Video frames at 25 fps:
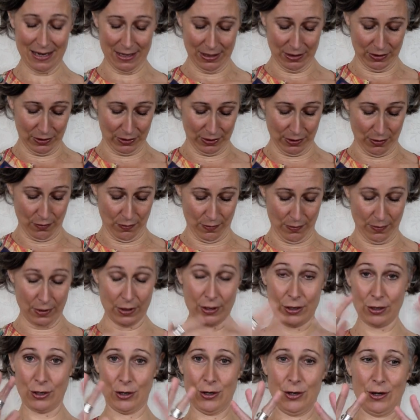So
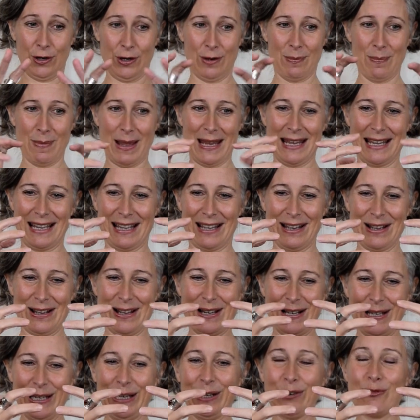you're going to make
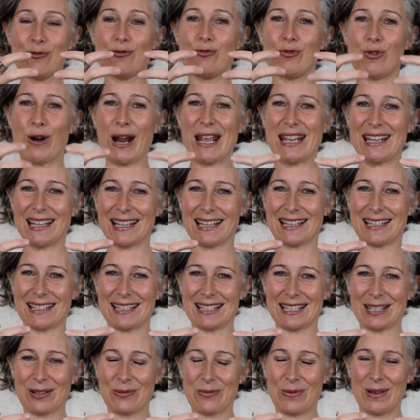little
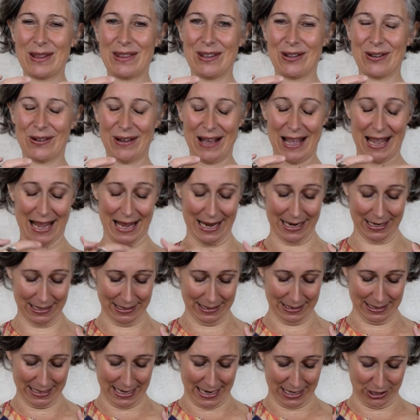rakes with your
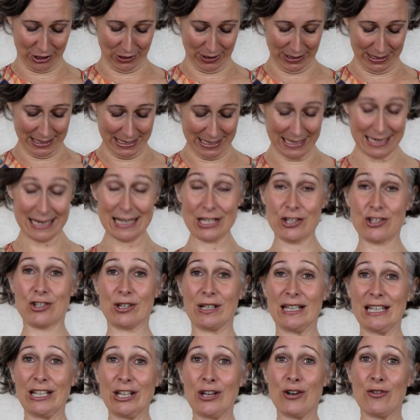hands, and you're
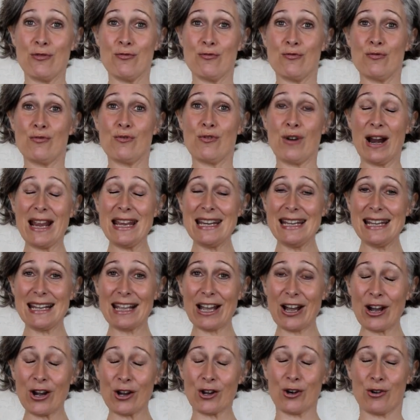literally going to rake
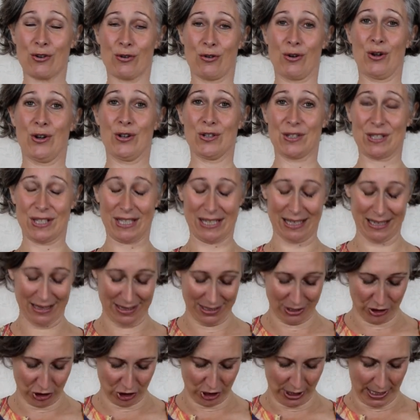across
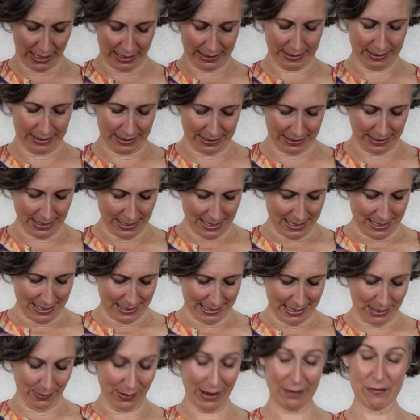the chest.
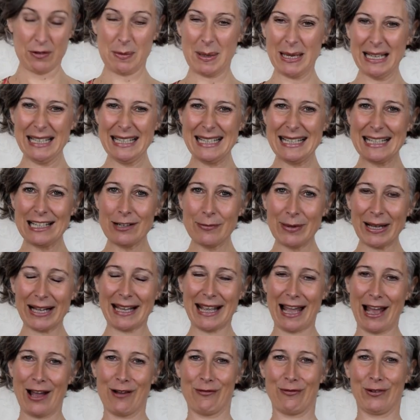Now I have to be a little bit
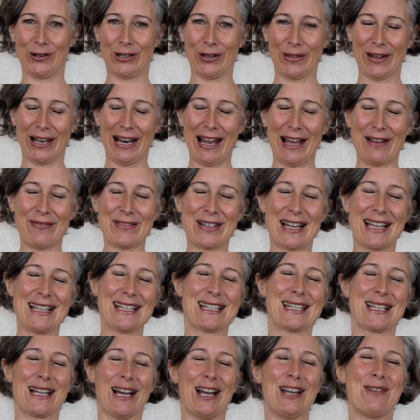careful on the left hand
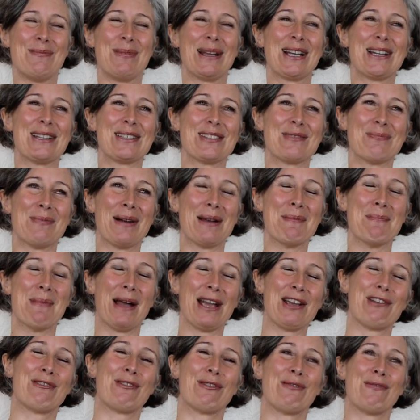side because of my
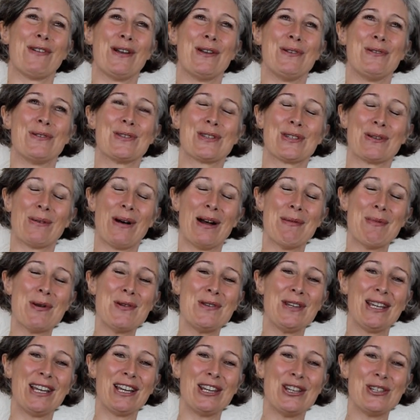microphone, so I'm
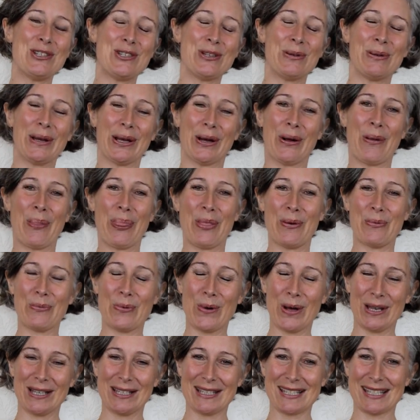only going to do it on the
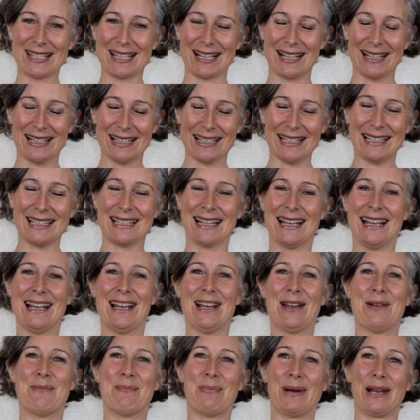one side,
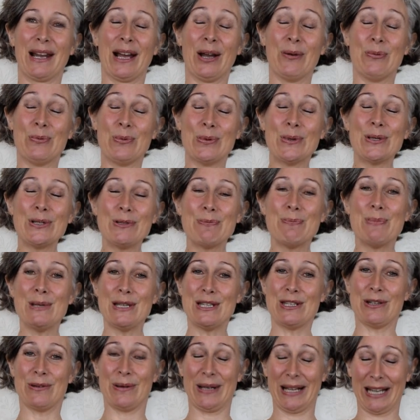but I would be
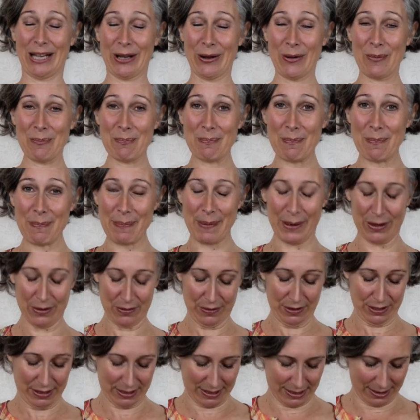doing it on
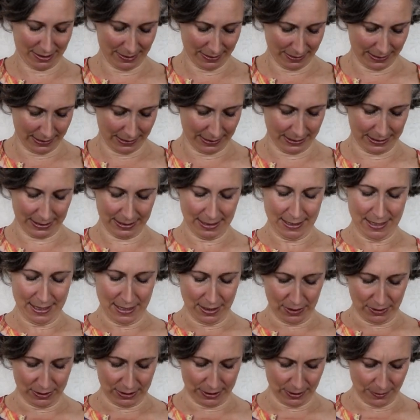both sides.
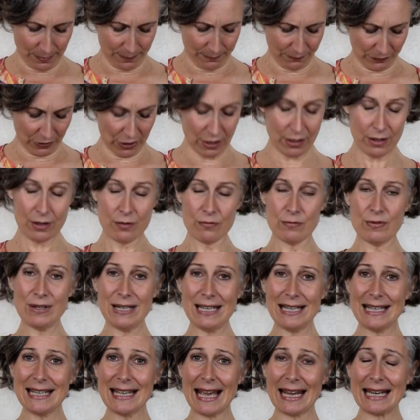So I'm going to
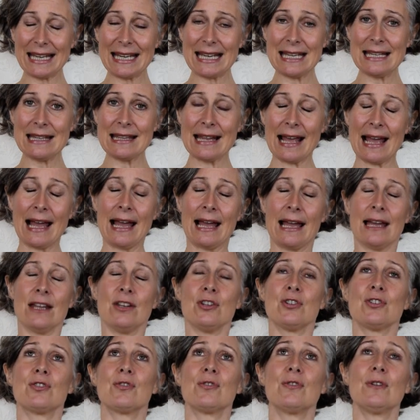really get in there
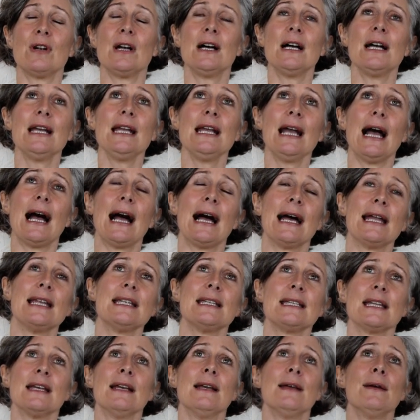and try
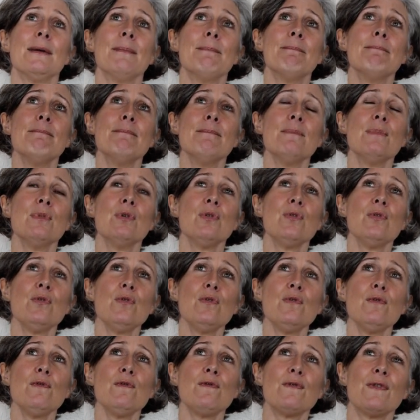and
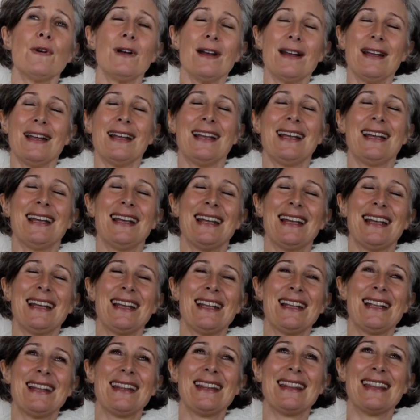move
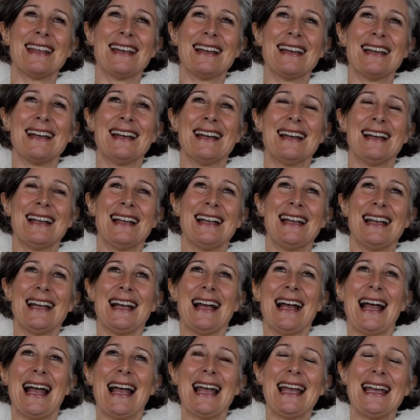the
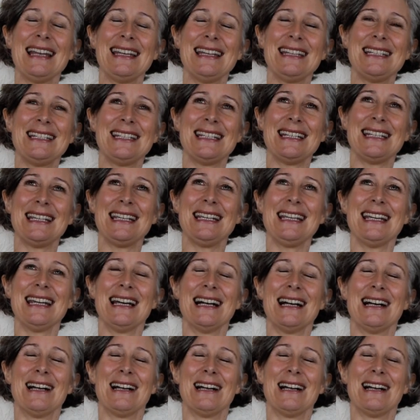energy